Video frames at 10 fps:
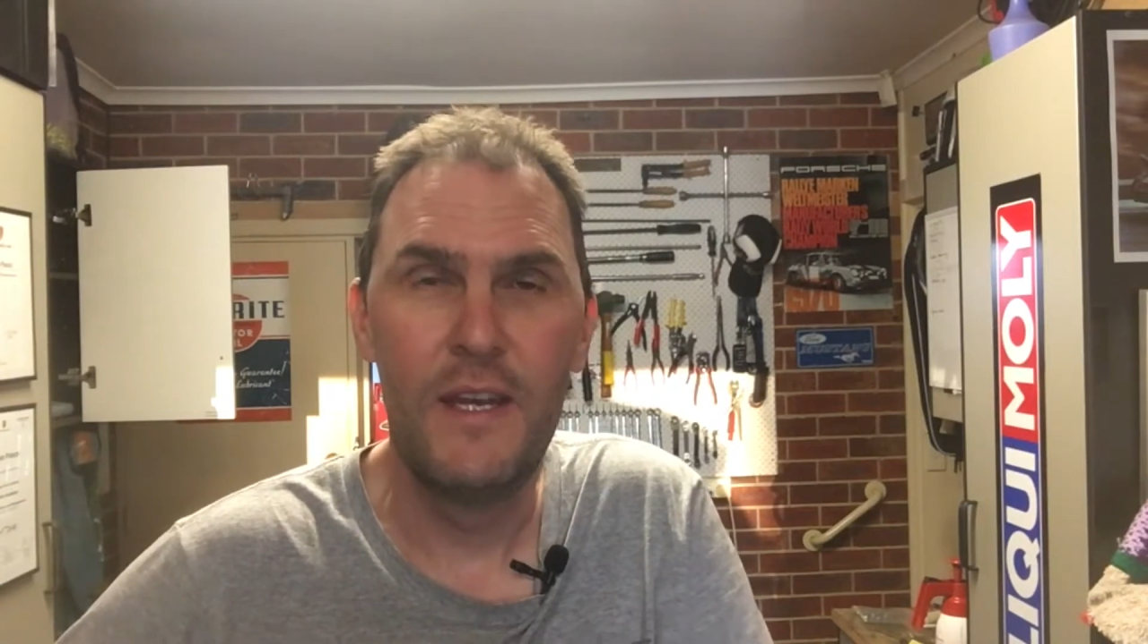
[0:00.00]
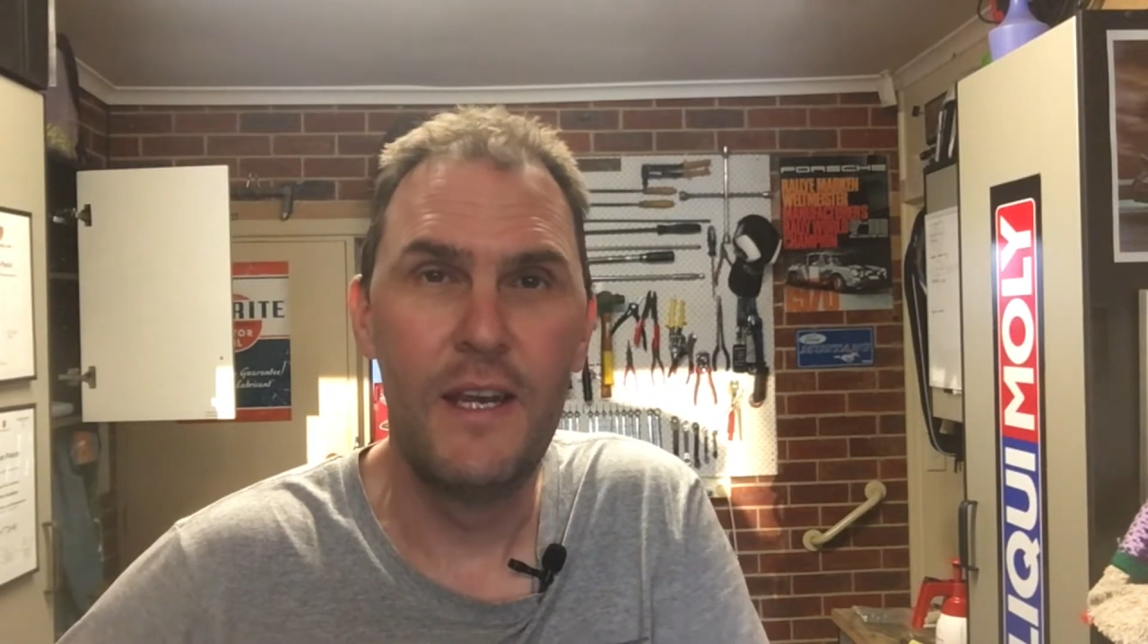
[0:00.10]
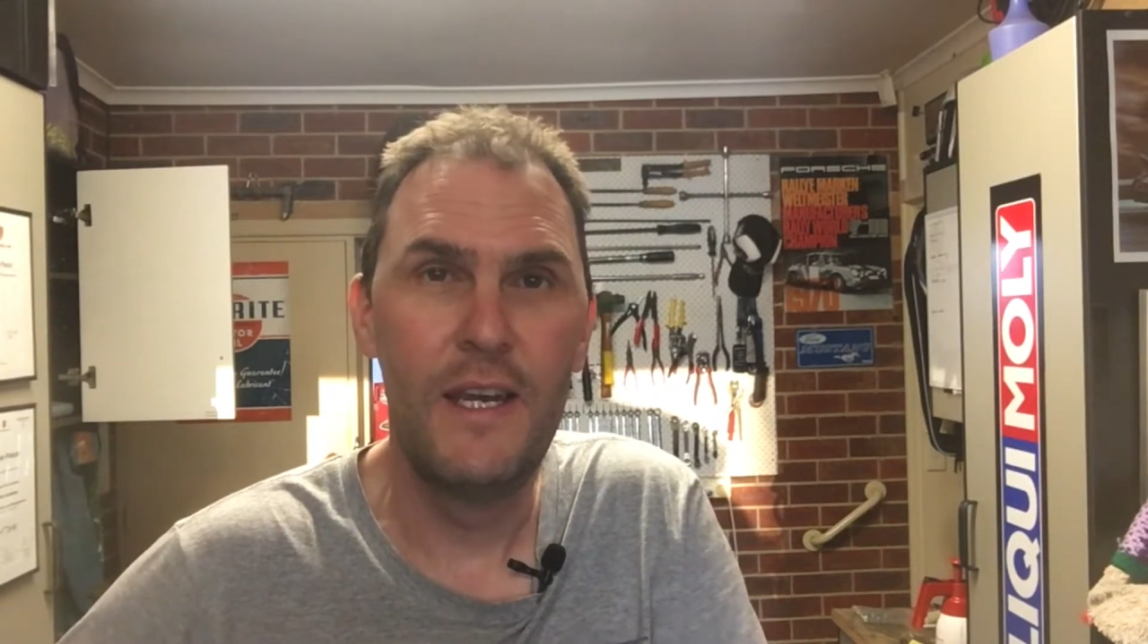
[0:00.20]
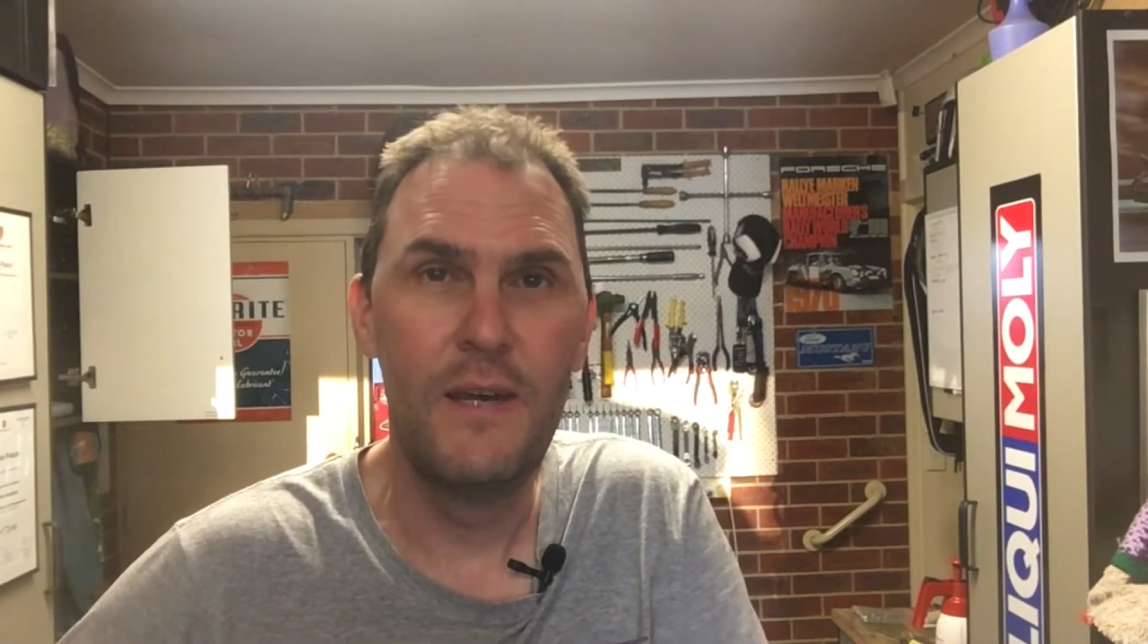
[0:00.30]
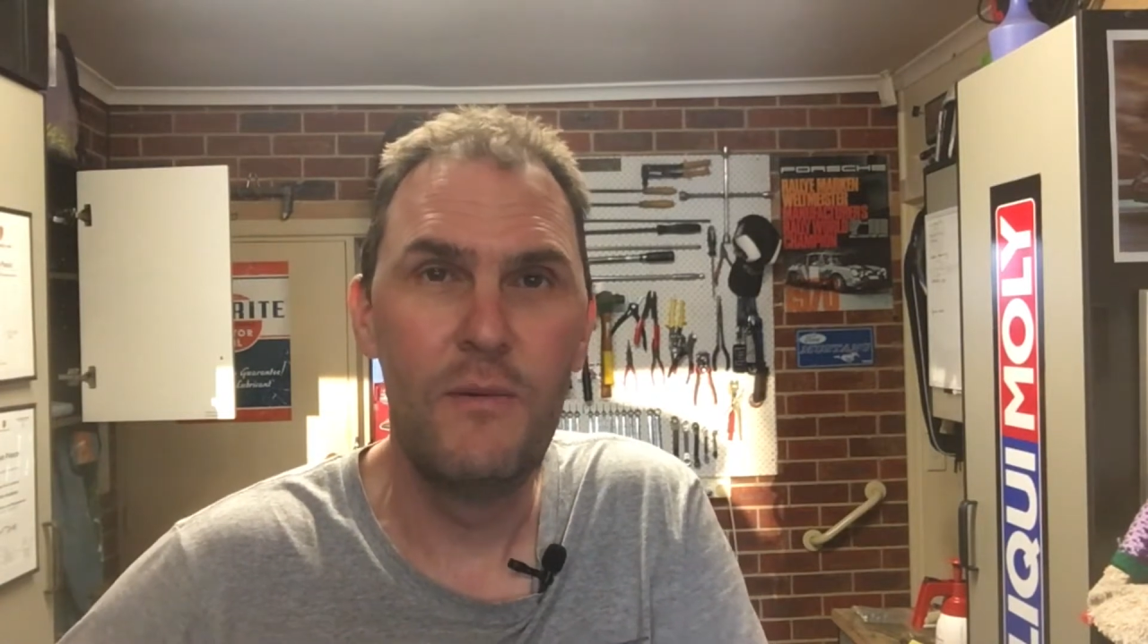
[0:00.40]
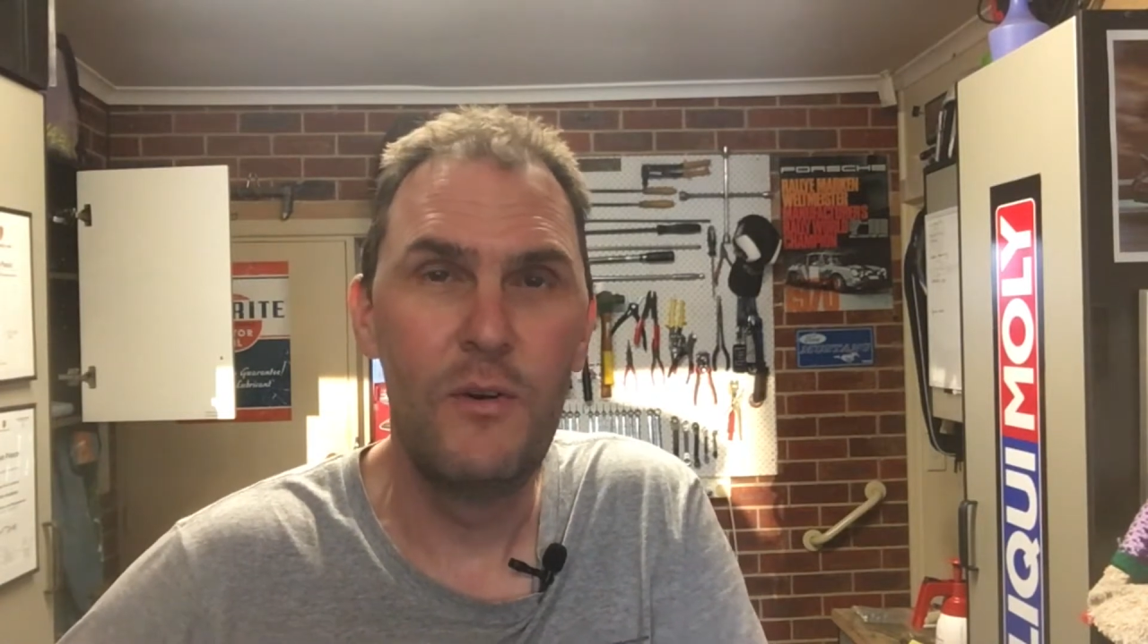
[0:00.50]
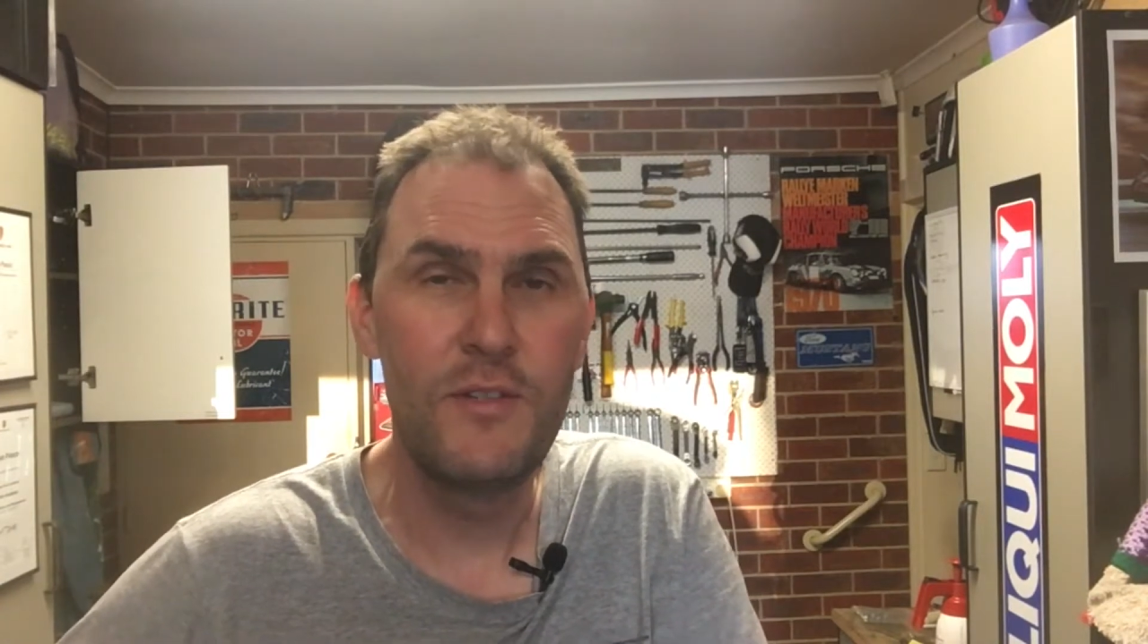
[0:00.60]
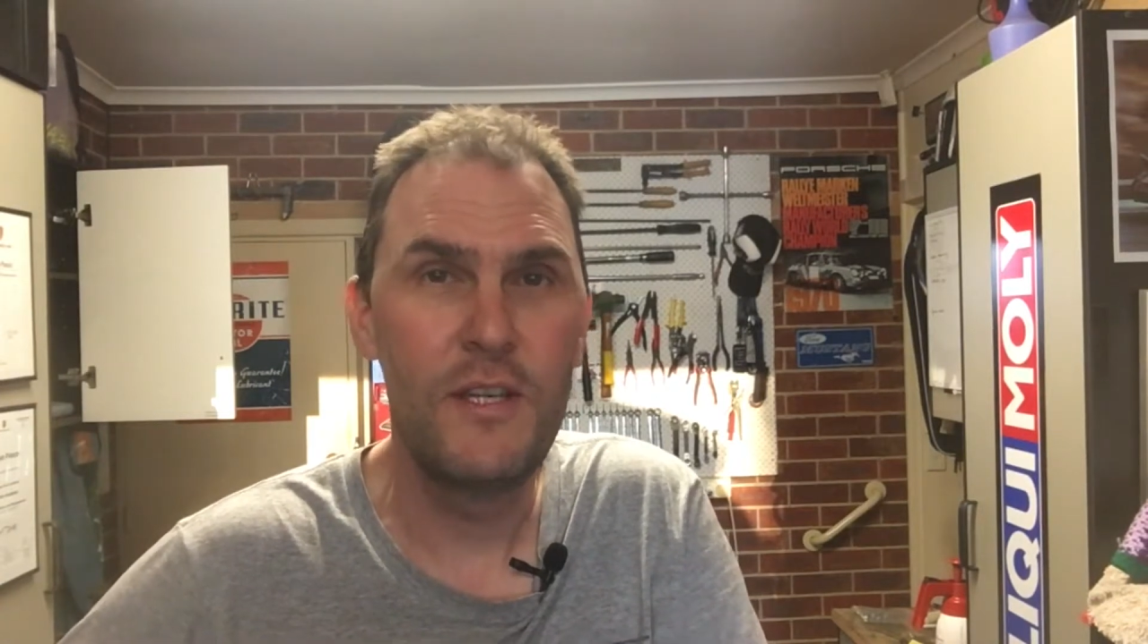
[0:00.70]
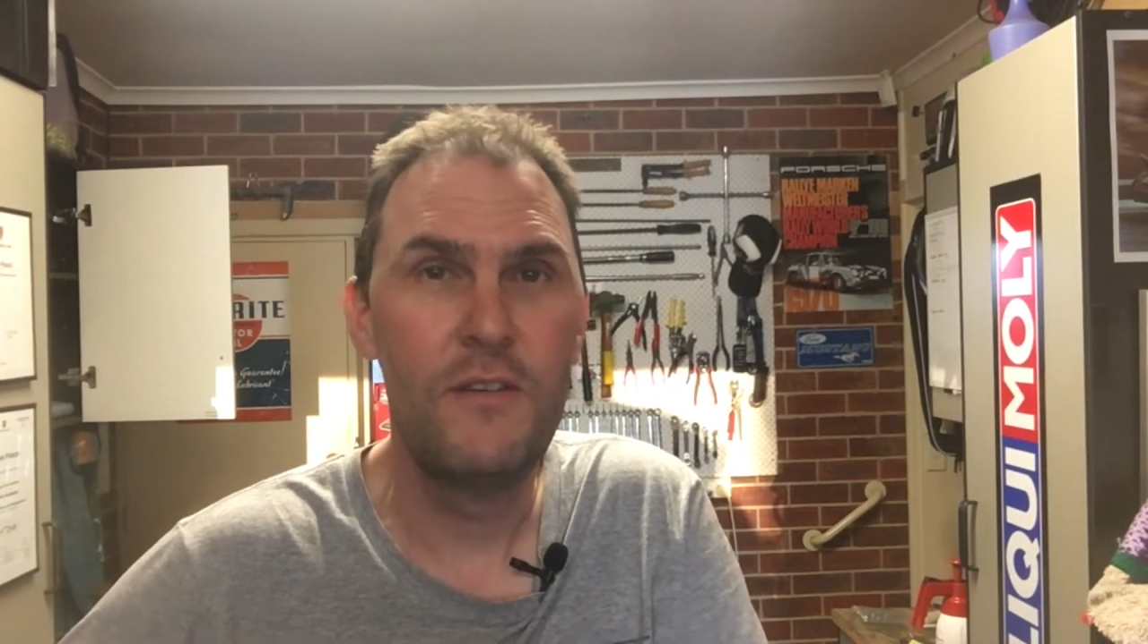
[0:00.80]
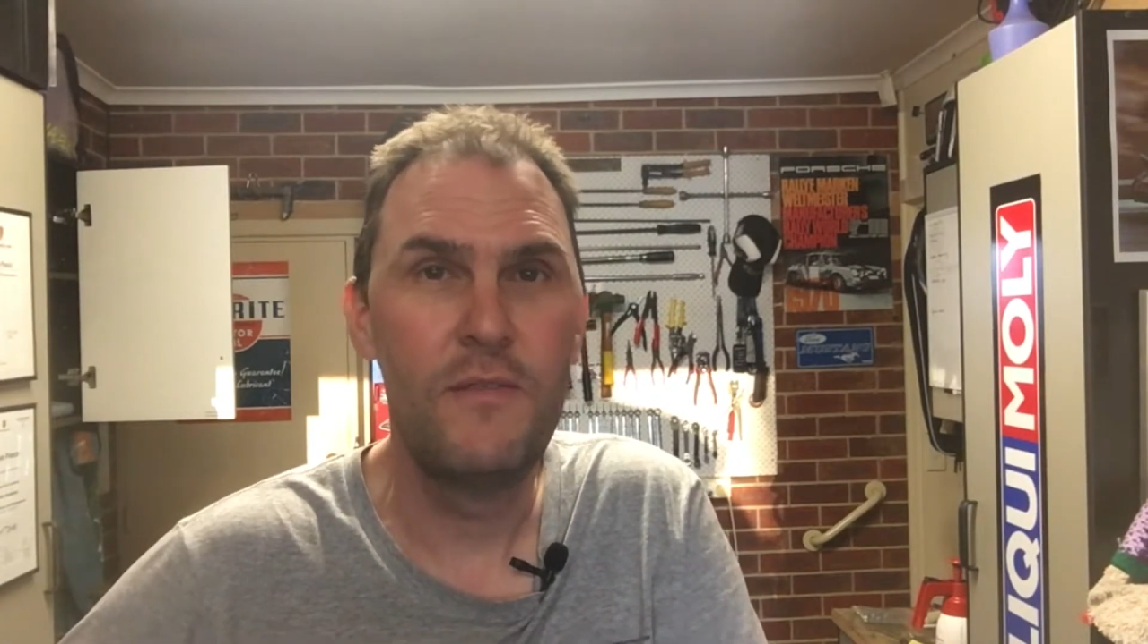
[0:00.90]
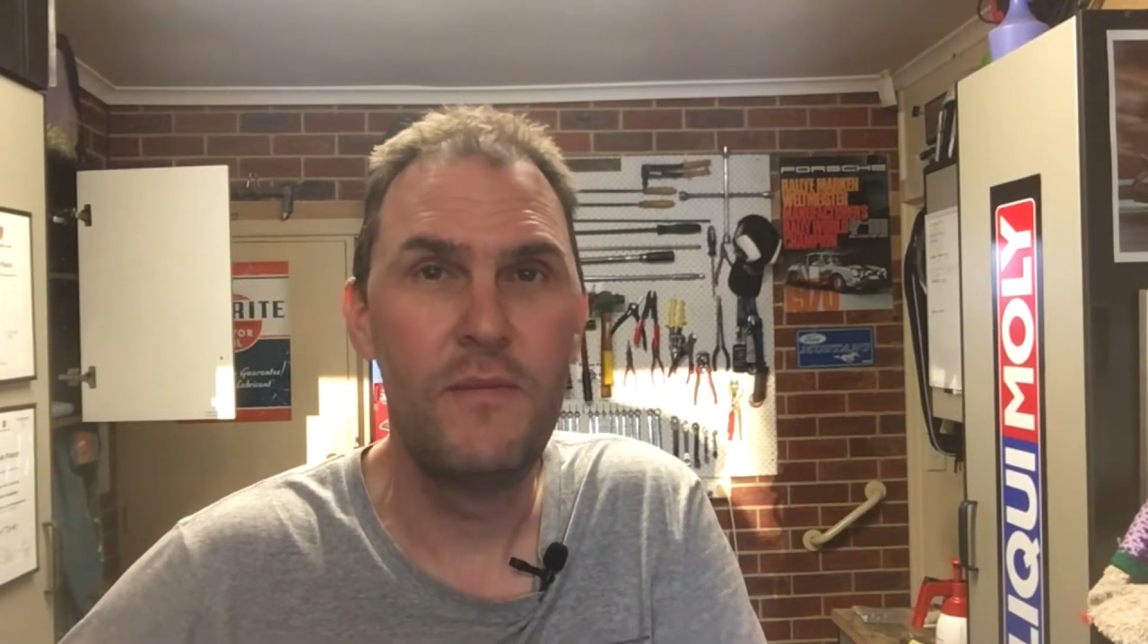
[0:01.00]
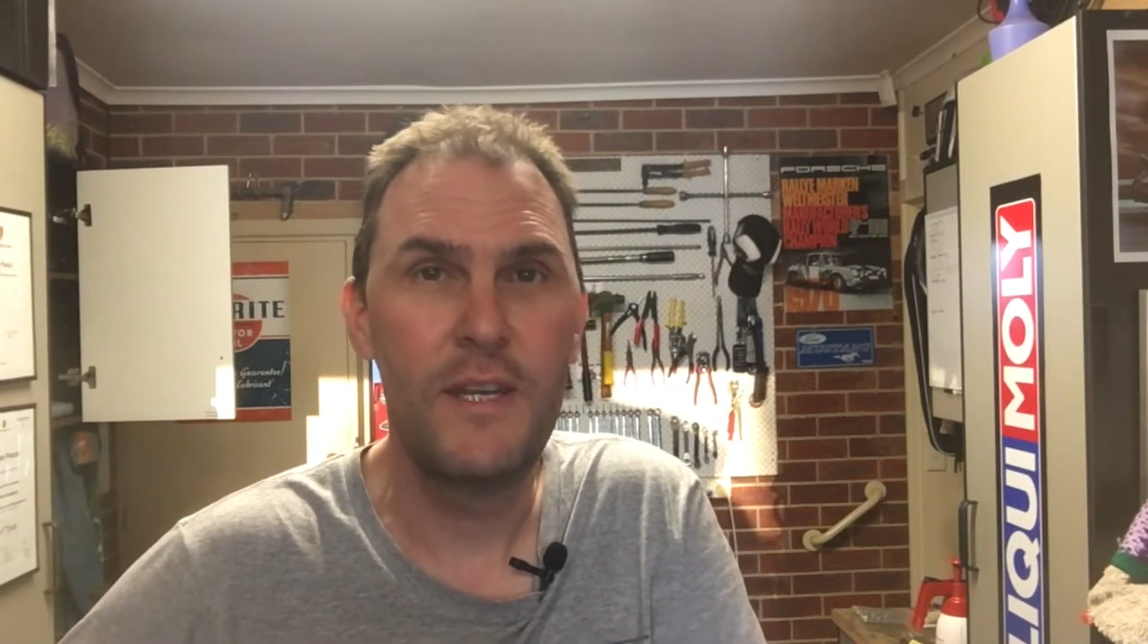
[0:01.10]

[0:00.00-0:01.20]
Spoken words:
Also,